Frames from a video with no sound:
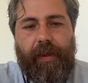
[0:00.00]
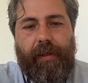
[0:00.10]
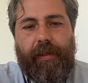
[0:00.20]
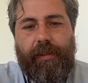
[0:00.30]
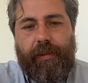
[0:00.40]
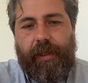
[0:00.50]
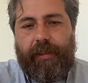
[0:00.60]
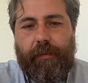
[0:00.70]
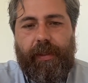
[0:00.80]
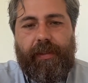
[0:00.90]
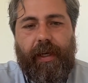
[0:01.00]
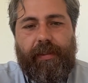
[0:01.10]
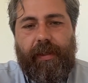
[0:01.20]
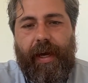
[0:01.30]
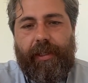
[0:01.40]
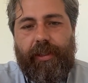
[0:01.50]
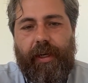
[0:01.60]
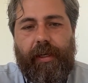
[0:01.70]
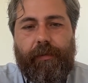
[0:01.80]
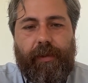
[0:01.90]
then you get some insights and action
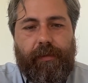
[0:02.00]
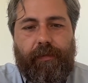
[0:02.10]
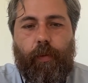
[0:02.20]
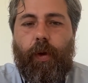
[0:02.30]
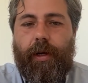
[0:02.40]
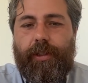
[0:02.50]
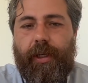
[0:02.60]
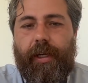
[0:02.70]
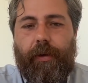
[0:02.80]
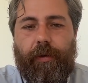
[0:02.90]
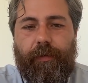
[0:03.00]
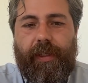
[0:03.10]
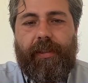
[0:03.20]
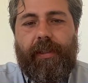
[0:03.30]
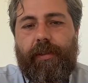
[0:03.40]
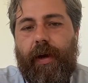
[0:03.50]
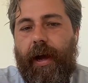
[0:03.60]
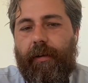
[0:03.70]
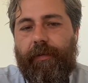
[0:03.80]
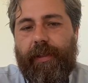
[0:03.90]
items of where should I go to fix this or
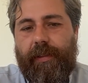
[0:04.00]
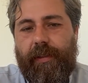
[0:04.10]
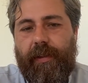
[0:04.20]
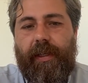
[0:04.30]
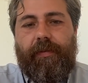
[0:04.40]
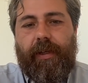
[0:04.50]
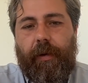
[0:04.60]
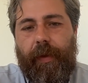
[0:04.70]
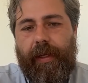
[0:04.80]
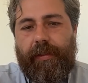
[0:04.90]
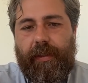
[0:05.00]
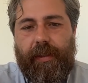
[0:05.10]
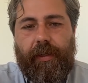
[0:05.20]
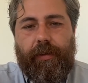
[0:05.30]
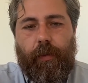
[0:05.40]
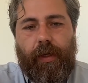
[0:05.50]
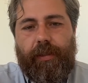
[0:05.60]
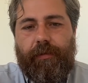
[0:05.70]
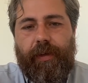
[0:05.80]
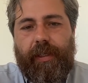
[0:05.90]
how to fix this, and even commands to tell you what
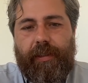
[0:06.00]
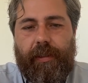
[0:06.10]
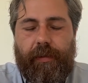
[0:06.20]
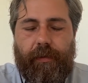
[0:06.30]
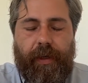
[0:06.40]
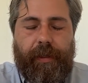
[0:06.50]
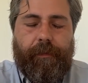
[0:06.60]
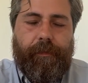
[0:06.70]
to fix right?